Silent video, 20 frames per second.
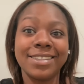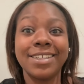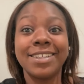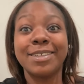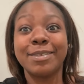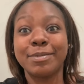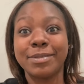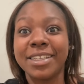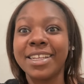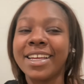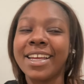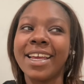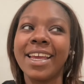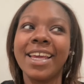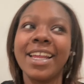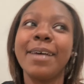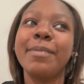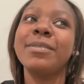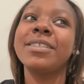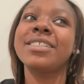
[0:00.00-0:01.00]
upset,
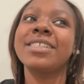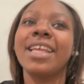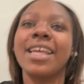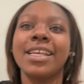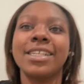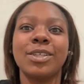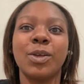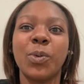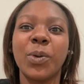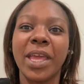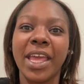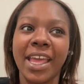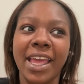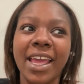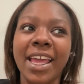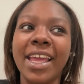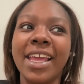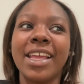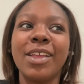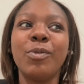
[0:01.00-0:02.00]
and I'm just like, it's
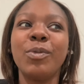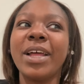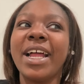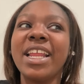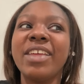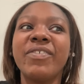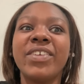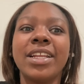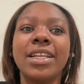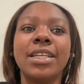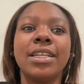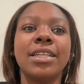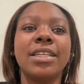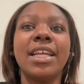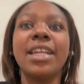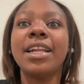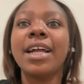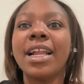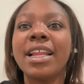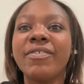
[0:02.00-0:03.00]
okay. They're
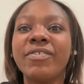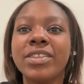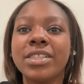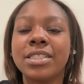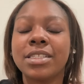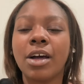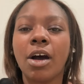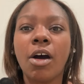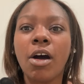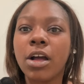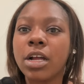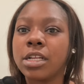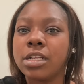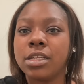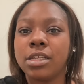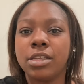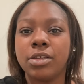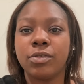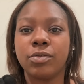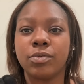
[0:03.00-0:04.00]
not even talking to
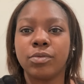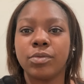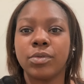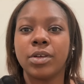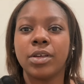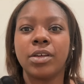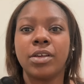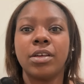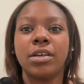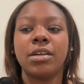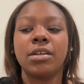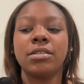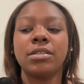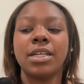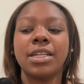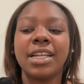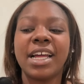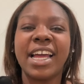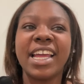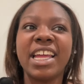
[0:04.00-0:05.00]
you. But